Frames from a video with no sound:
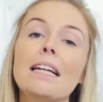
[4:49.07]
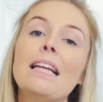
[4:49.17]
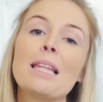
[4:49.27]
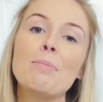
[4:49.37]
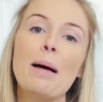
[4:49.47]

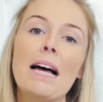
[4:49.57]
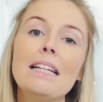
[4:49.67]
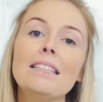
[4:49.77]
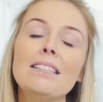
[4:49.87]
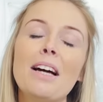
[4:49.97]
Click the
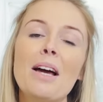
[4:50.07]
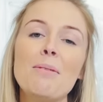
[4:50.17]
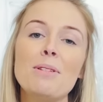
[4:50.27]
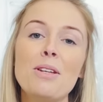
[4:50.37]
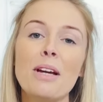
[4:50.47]
bell
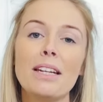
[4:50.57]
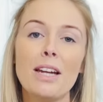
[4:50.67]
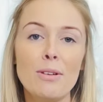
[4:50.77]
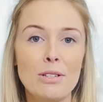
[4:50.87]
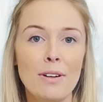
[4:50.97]
so you get
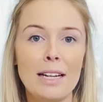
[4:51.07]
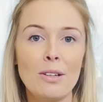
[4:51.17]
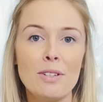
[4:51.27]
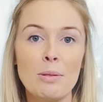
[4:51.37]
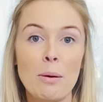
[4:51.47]
notified
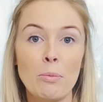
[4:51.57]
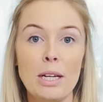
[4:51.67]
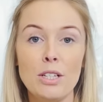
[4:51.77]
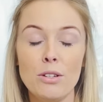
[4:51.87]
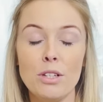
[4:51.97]
obviously when
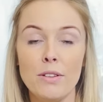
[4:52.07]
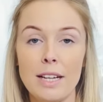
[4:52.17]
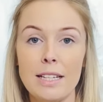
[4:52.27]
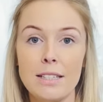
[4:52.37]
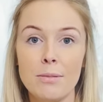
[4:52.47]
we do
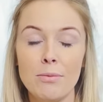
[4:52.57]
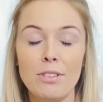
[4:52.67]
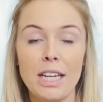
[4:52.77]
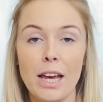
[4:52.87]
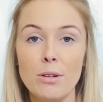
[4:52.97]
these
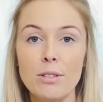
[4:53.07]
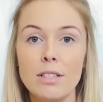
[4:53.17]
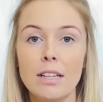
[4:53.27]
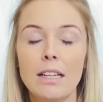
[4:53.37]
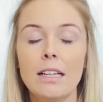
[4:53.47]

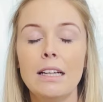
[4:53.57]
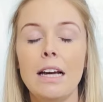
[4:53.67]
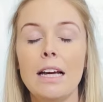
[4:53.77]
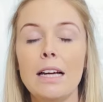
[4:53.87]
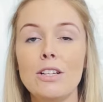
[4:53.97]
videos
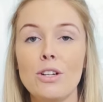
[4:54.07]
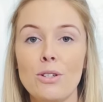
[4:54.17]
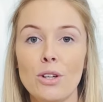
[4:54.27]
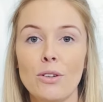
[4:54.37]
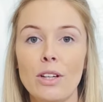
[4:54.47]
and
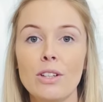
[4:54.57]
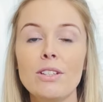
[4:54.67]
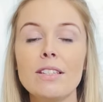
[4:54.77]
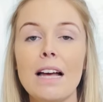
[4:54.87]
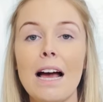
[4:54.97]
tutorials.